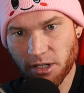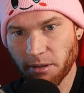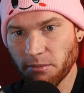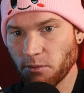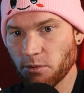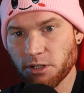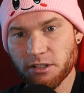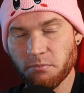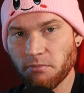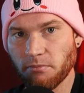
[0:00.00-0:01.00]
People will just,
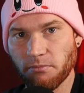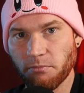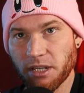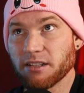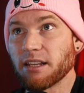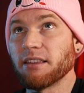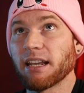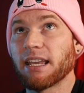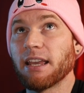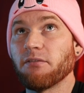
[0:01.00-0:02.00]
because then they're
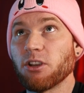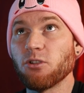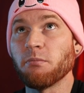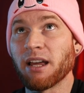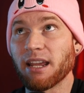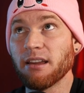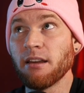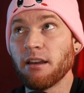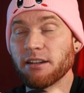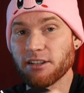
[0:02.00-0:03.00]
giving you money
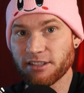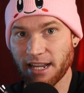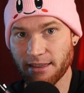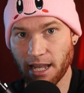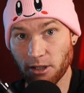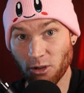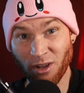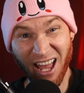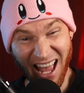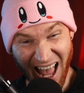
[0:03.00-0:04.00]
to say thank you.
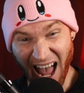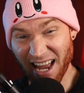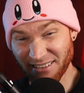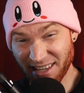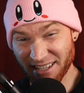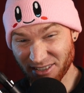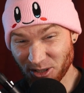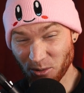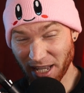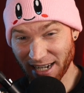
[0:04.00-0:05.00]
And they're
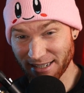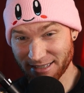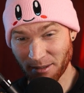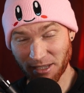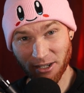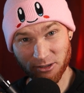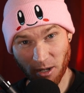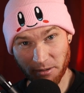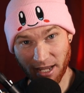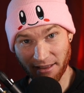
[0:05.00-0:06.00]
still getting something on
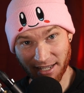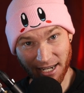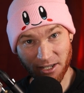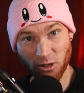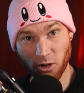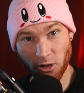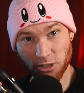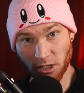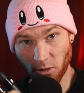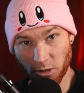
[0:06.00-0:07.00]
top of that. They're getting your
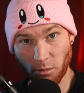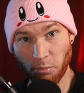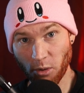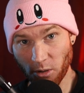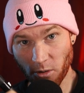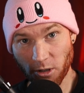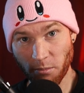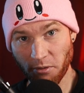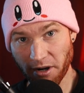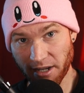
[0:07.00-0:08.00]
coaching or your book or your
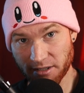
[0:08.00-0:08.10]
product.